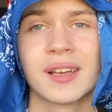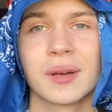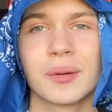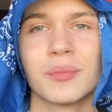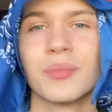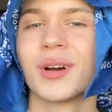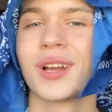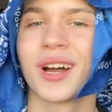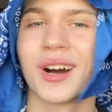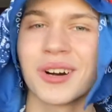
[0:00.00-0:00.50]

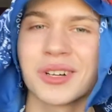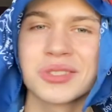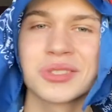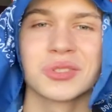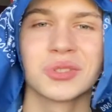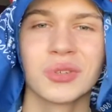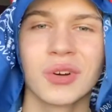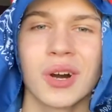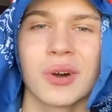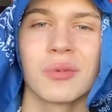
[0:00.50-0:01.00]
but I
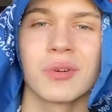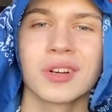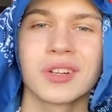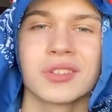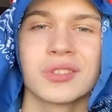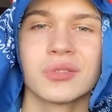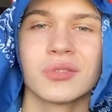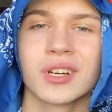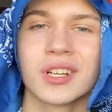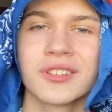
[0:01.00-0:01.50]
also knew I wanted
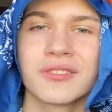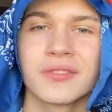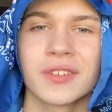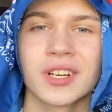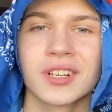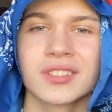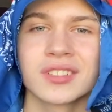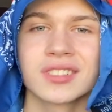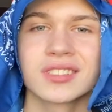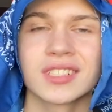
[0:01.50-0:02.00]
to do
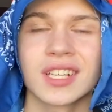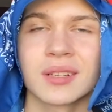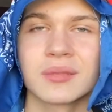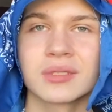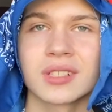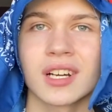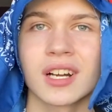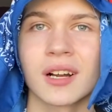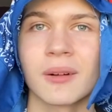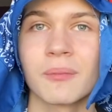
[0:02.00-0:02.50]
NFL at the same
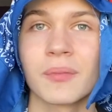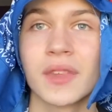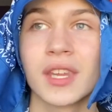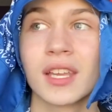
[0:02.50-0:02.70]
time.